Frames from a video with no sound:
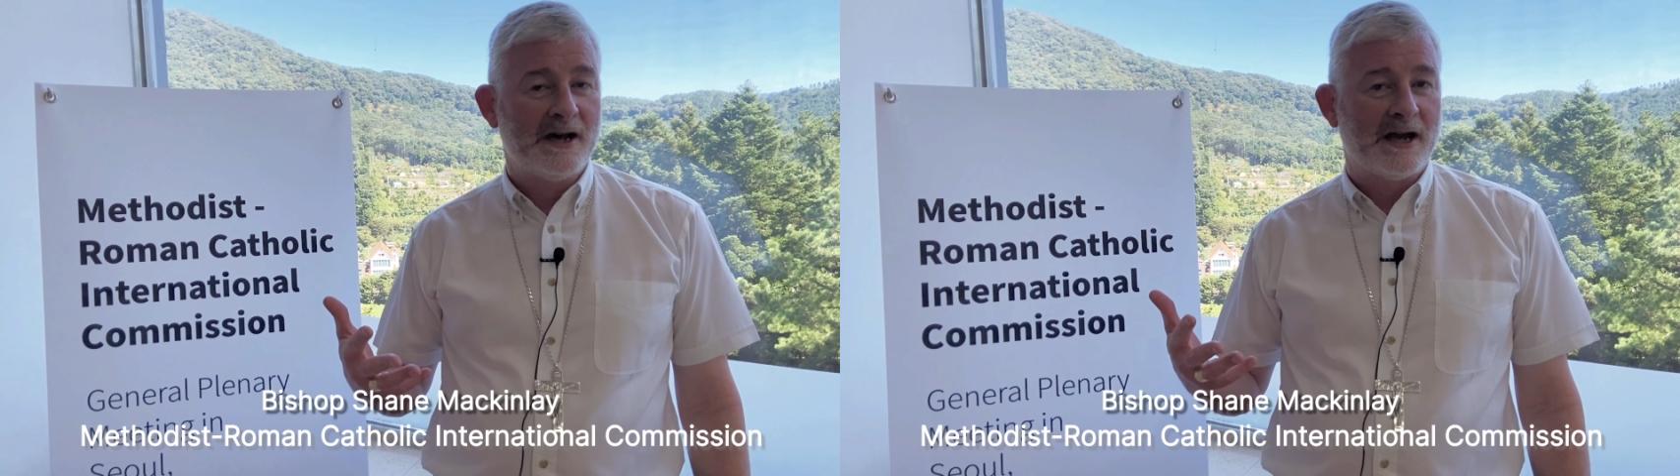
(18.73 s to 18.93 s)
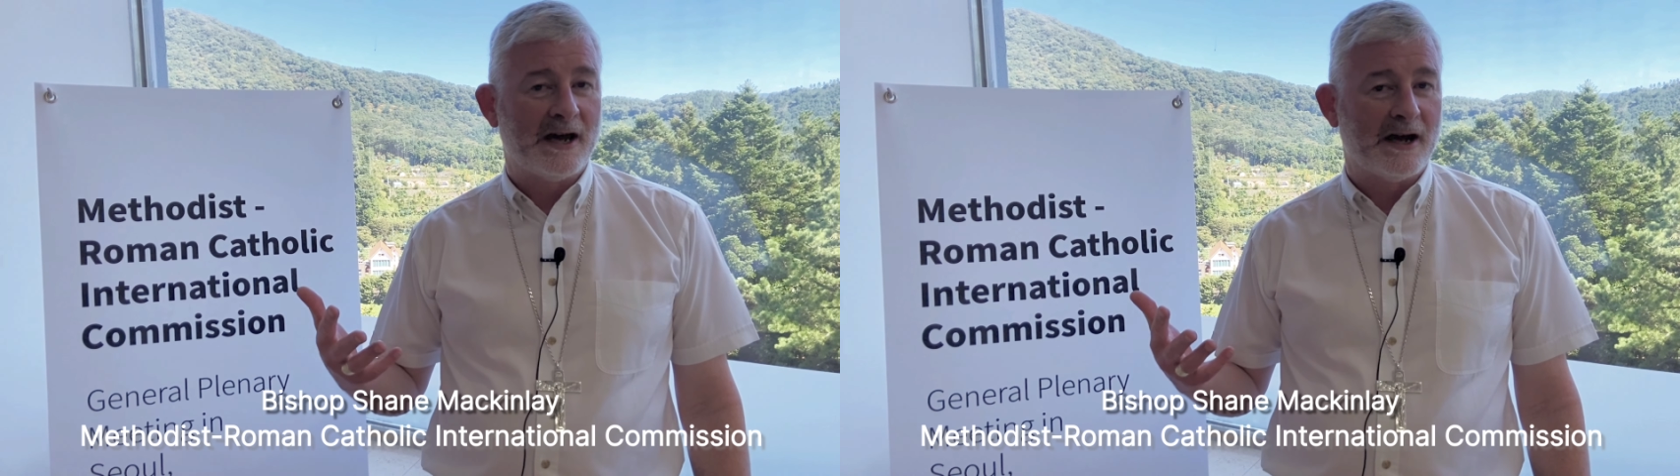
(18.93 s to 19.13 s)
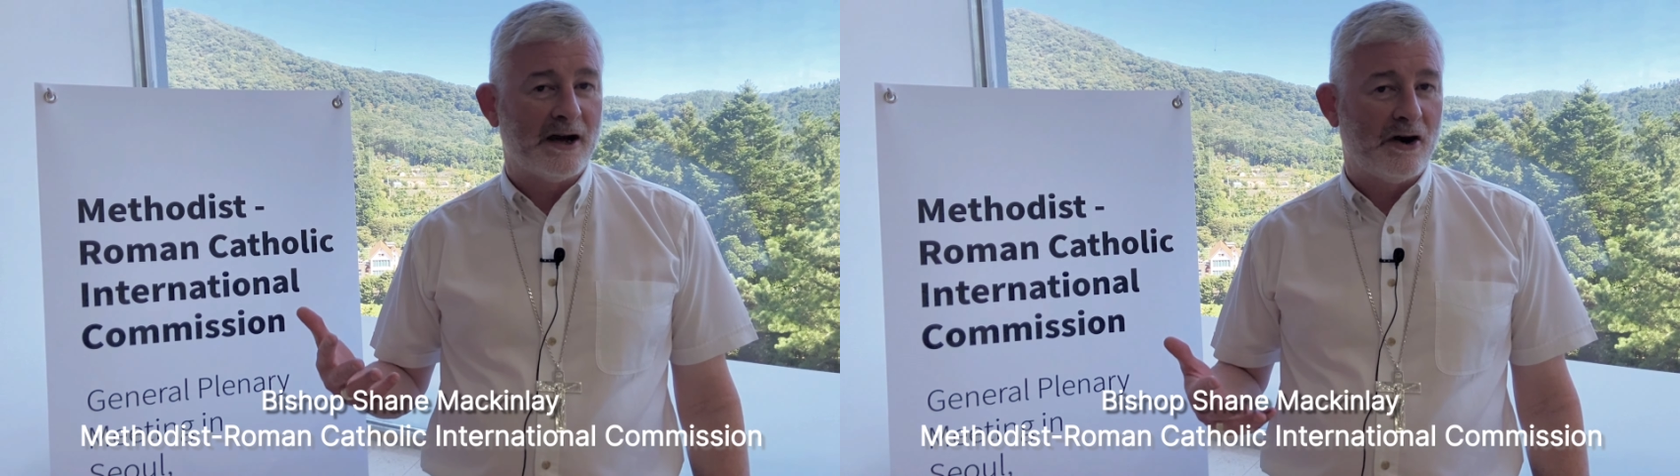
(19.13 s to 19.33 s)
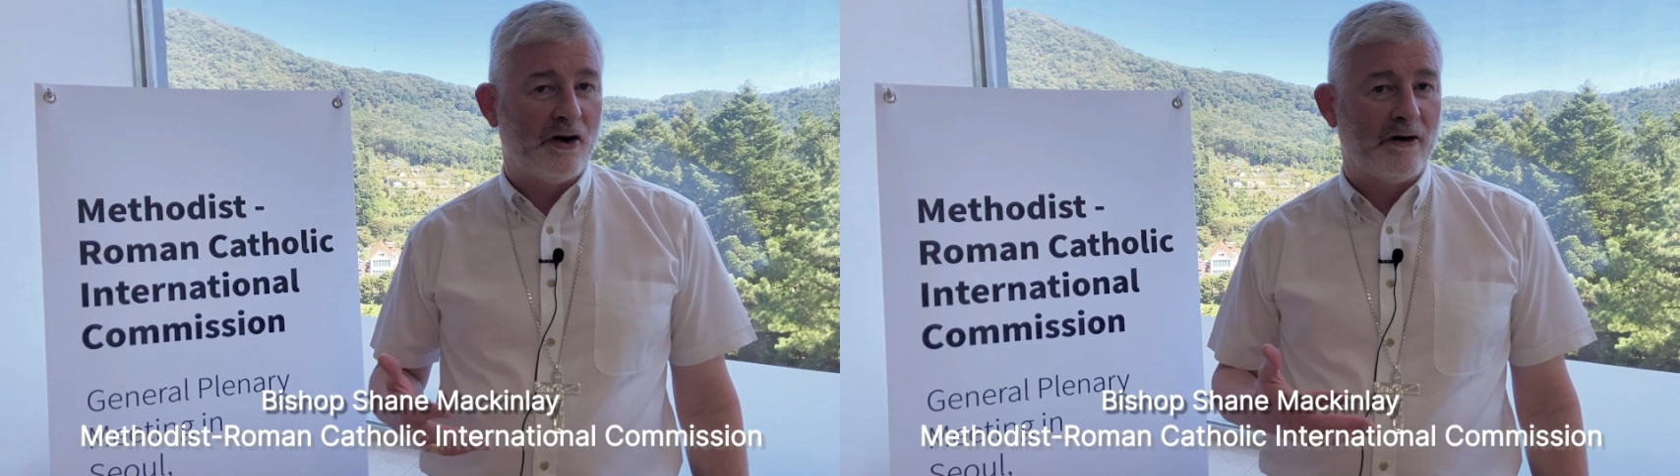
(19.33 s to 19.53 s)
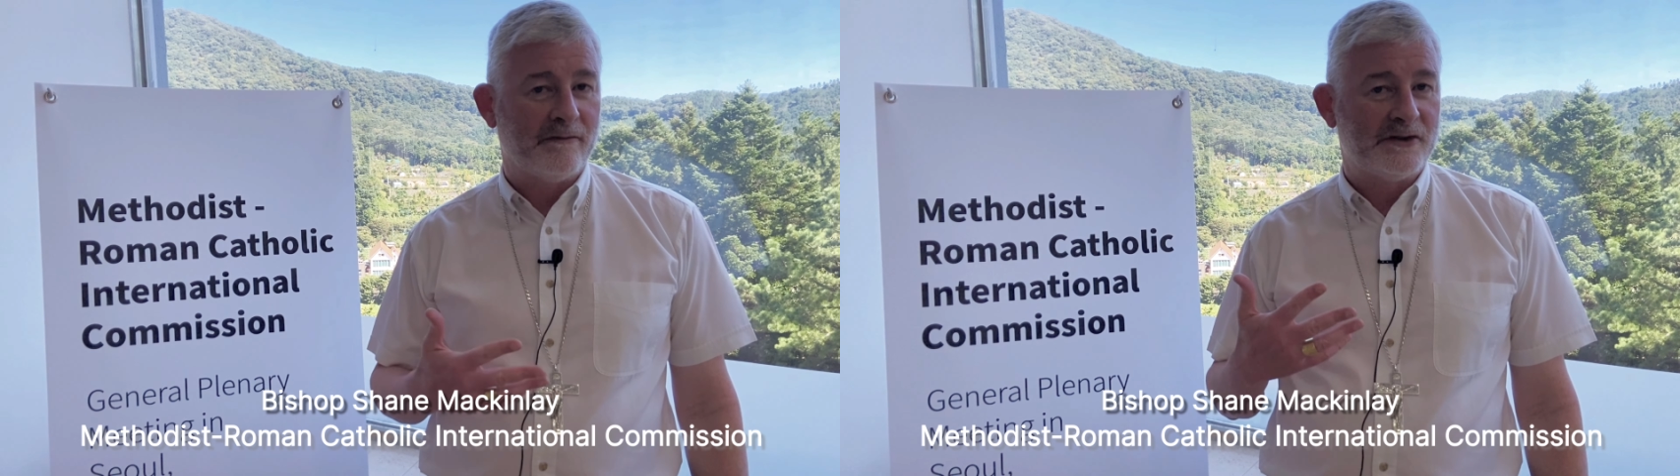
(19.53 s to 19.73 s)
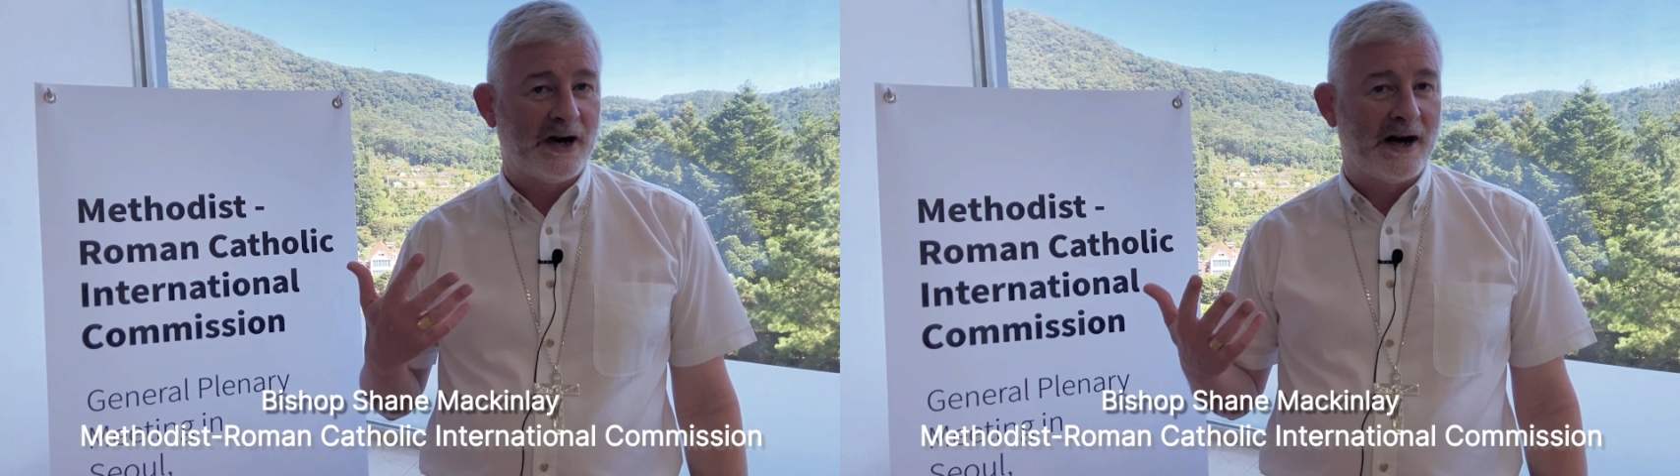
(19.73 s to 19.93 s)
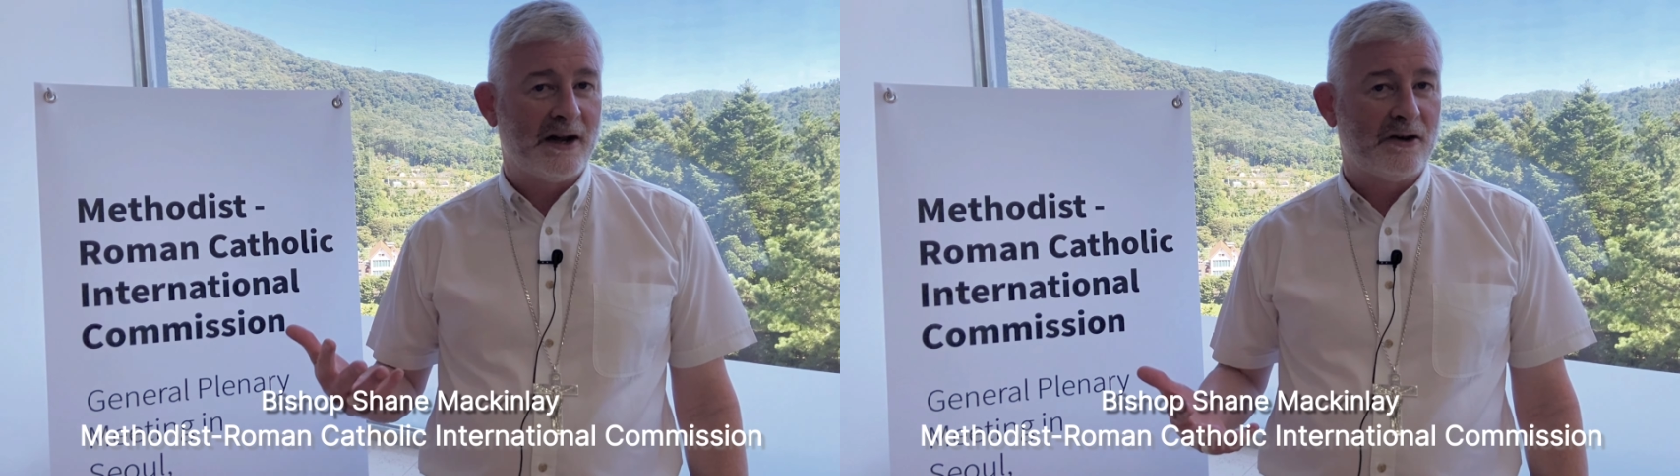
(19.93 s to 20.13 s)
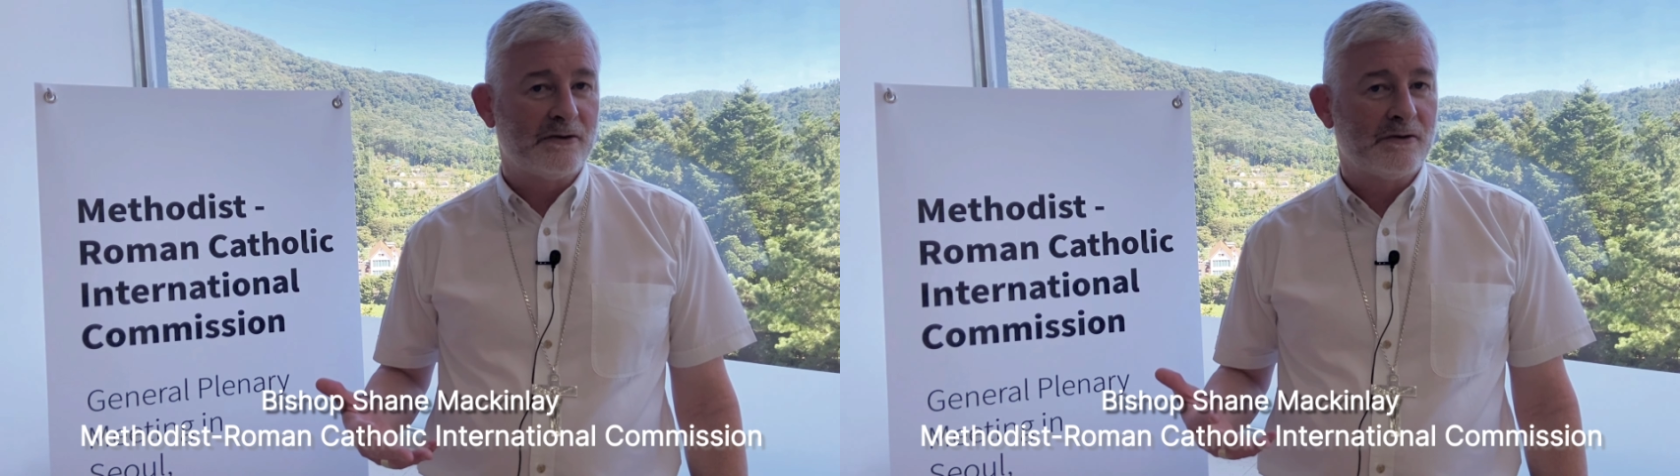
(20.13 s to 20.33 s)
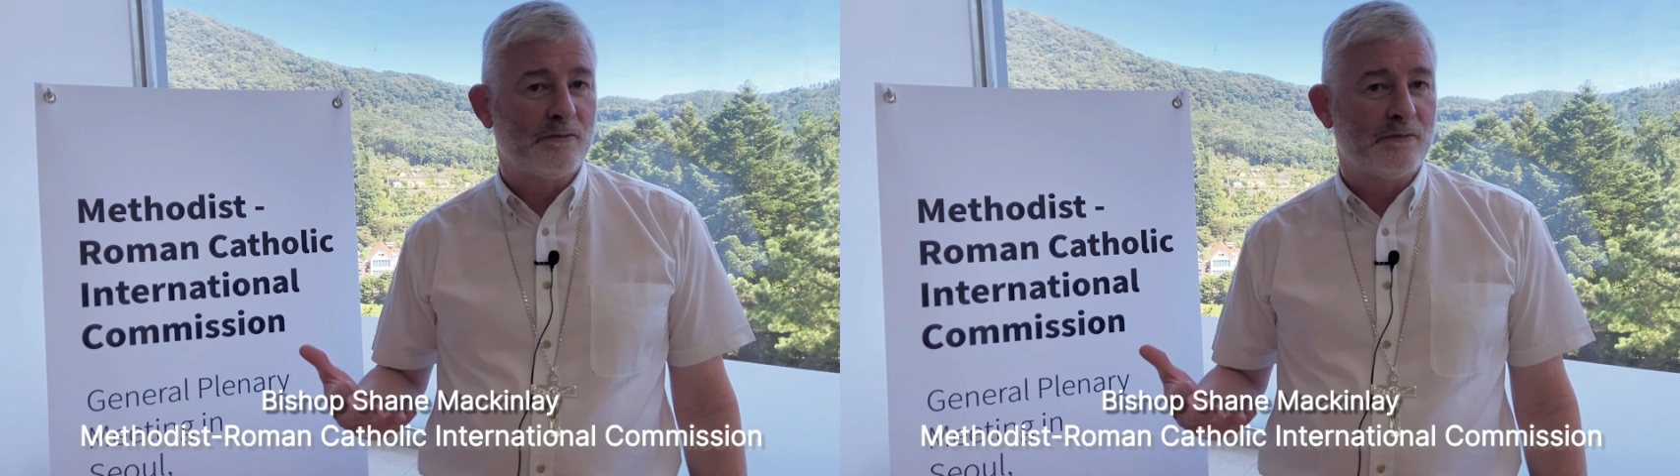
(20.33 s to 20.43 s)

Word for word: uh, of dialogue,